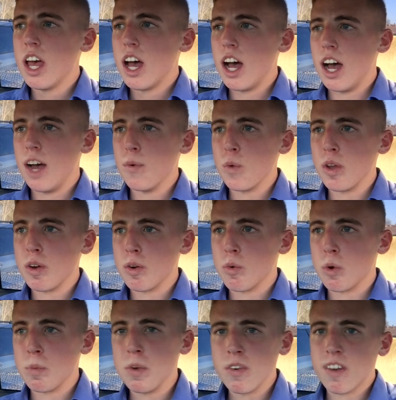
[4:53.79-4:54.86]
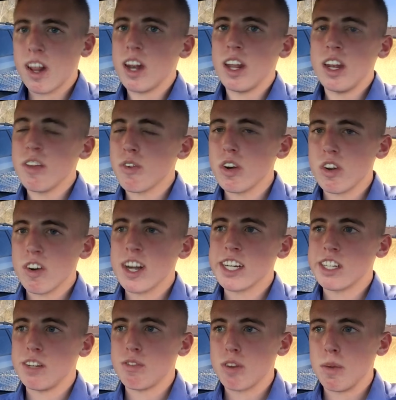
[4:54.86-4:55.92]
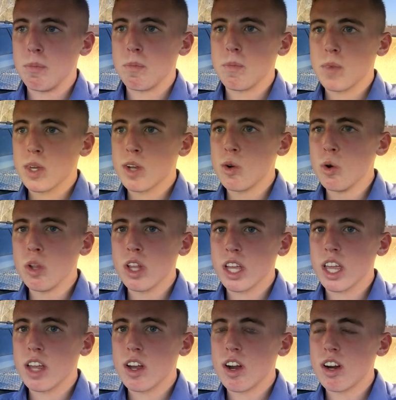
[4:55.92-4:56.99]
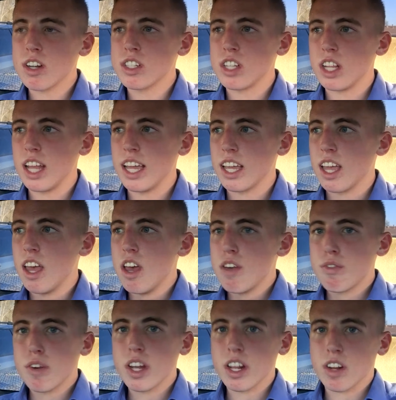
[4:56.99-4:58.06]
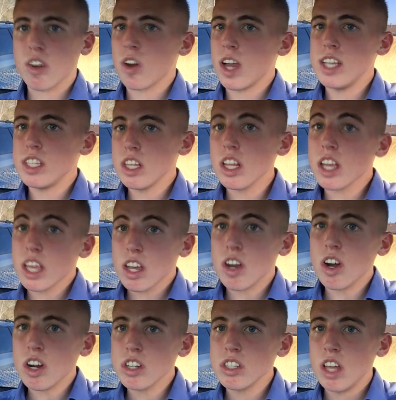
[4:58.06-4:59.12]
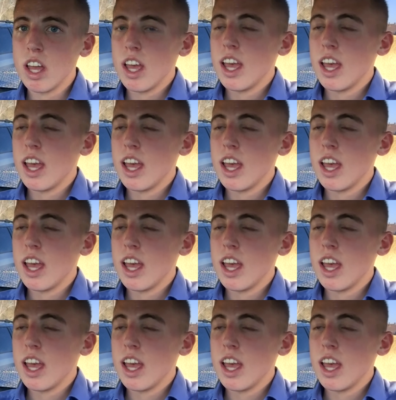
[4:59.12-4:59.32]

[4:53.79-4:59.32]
We're moving in a different direction from cool looking cars to like freaking crazy looking cars,